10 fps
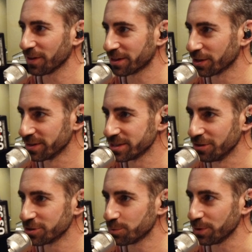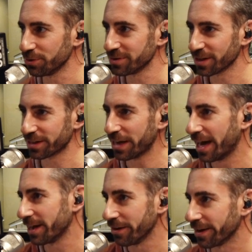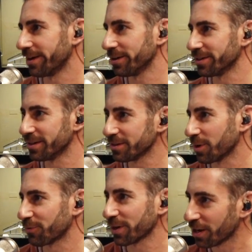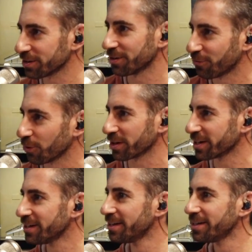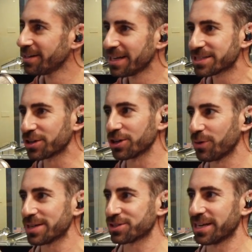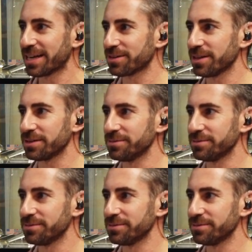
Like there is no spoon. You're like, yeah, I know. I called it. A, what if we called it a fork? That's a good question. Because, I don't know.